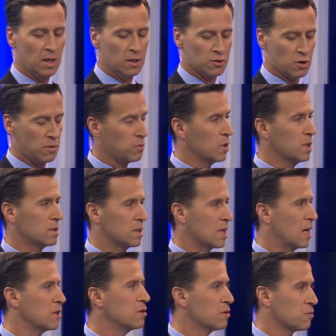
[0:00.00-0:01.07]
So I want to
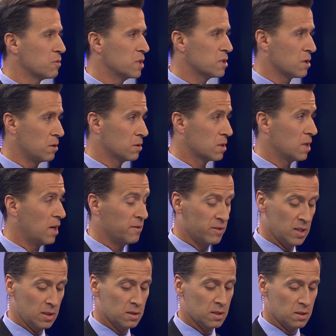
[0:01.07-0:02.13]
tell you the results of
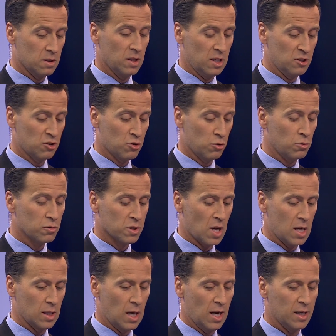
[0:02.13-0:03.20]
these these tools
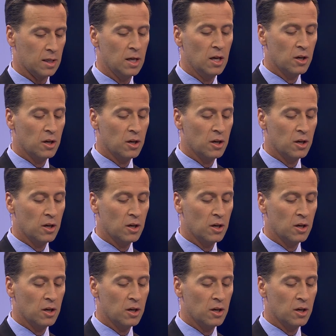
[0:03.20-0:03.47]
online.